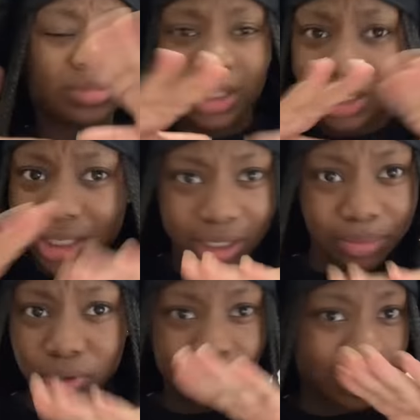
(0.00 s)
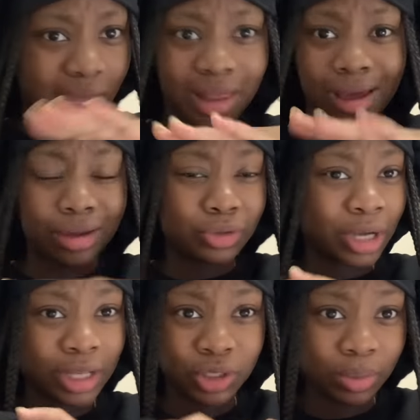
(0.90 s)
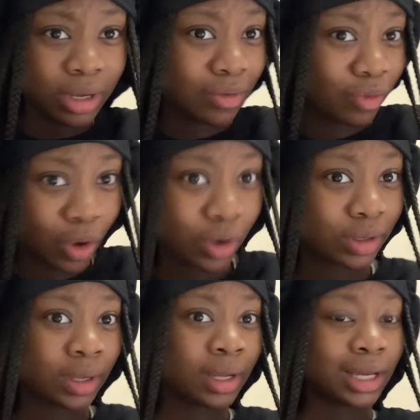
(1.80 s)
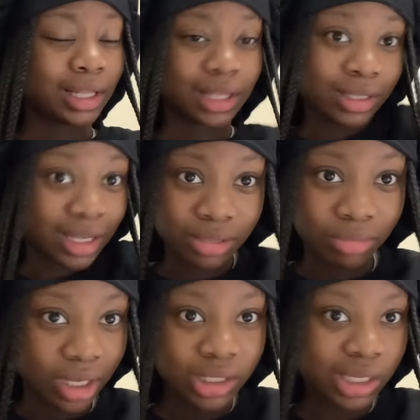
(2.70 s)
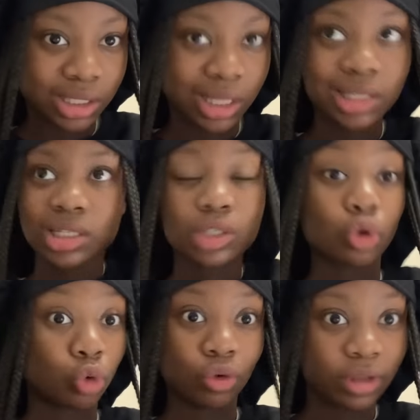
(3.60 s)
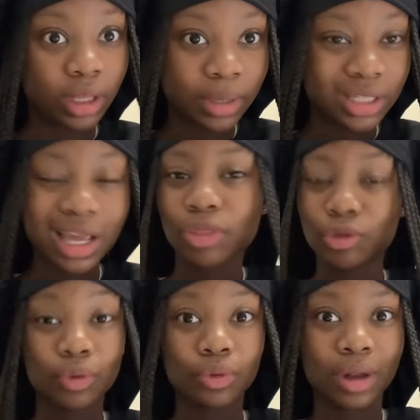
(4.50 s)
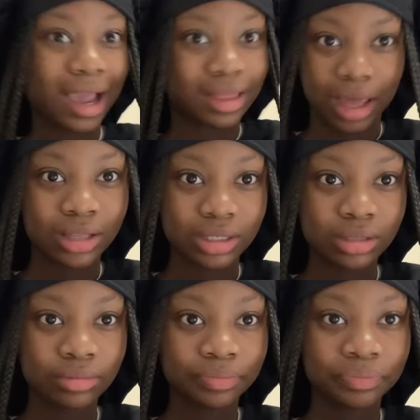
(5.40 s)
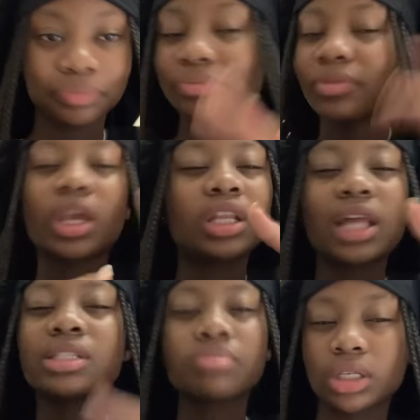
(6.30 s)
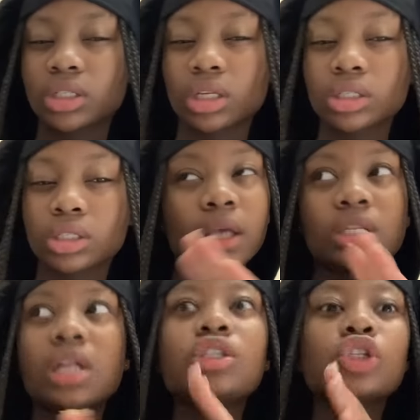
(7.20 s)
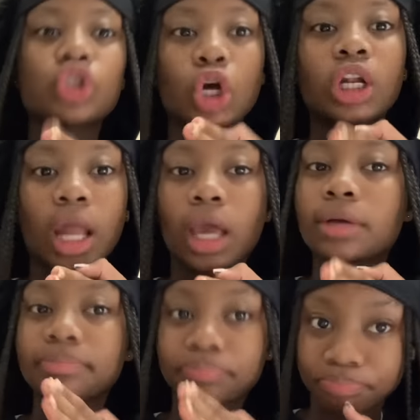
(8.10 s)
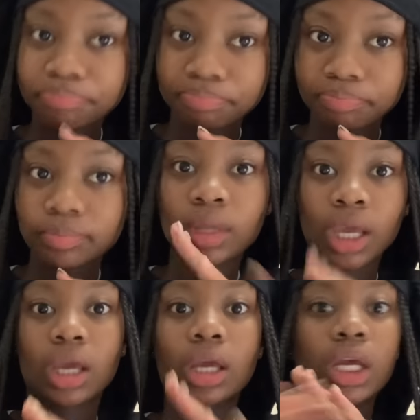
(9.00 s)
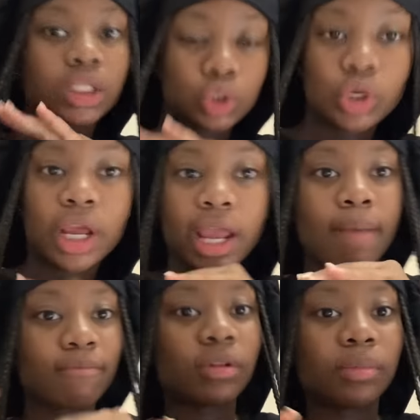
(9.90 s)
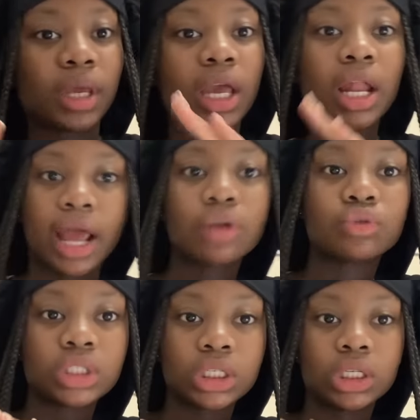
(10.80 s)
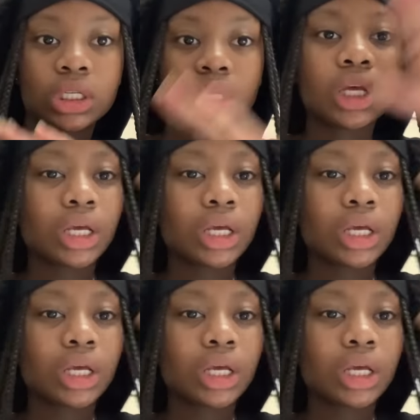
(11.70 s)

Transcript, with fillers: these clips together and trying to make a vlog that doesn't make sense. That's just all over the place and thrown like that. Oh, okay. It doesn't make sense. So I need to start like, okay, today I'm filming a night routine